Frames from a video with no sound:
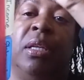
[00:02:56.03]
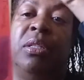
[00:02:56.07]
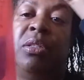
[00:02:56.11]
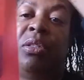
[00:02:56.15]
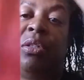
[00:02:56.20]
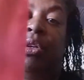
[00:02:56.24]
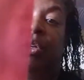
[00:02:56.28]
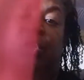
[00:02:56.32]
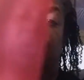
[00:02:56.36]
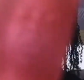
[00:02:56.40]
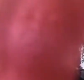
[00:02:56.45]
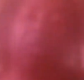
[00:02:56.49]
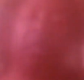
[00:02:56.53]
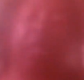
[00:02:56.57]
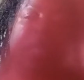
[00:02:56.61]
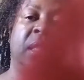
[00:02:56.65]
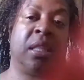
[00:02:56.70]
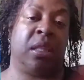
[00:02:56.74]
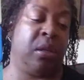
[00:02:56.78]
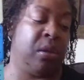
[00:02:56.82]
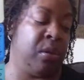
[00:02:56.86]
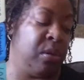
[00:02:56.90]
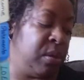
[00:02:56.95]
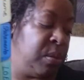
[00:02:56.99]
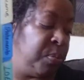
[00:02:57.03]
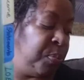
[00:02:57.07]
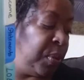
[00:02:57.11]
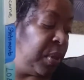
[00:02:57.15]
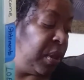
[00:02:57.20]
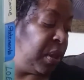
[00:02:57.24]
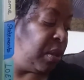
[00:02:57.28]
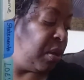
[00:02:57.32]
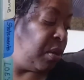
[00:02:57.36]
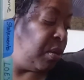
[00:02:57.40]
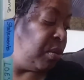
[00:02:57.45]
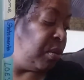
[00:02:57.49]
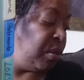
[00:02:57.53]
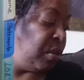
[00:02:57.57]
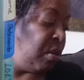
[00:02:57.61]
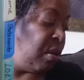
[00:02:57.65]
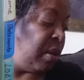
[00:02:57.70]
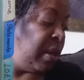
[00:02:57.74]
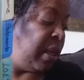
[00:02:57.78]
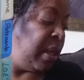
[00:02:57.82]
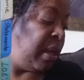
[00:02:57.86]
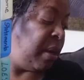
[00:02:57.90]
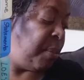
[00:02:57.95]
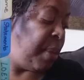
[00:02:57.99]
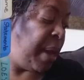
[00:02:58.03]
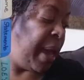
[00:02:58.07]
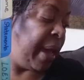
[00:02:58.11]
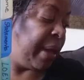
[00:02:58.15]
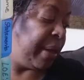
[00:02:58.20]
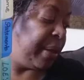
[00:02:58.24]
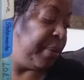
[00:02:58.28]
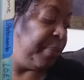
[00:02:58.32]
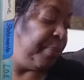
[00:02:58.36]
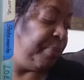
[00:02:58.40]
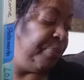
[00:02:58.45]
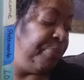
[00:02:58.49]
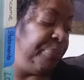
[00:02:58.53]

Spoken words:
So you'll take those, put those on in the back.